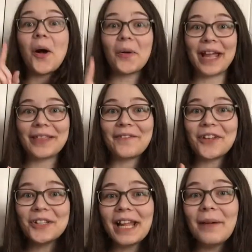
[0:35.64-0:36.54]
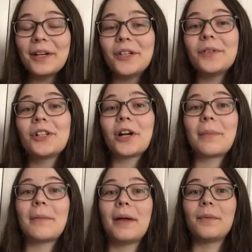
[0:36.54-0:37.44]
Okay, the first thing I want to do is talk
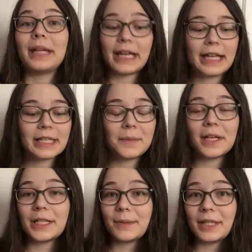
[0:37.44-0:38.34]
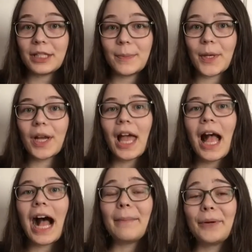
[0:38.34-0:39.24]
about my reading experience with this book.
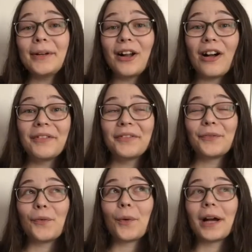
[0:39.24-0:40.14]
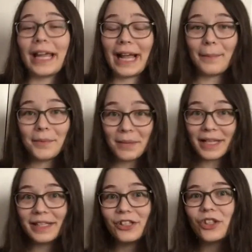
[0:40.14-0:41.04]
I put it off for a couple
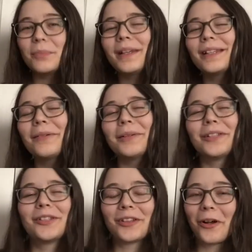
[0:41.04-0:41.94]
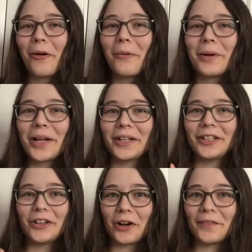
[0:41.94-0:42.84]
months just because I was so
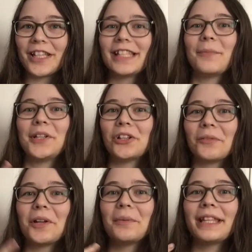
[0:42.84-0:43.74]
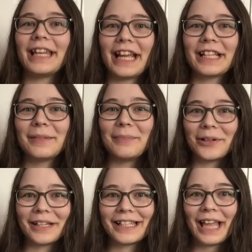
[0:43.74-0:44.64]
nervous and we don't know when the next
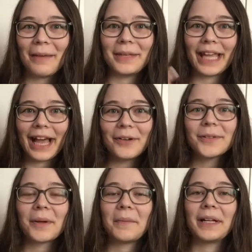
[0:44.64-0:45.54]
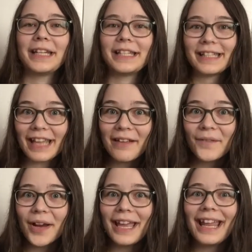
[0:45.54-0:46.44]
book is coming out, so I wanted to
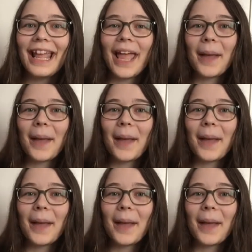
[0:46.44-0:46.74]
savor it.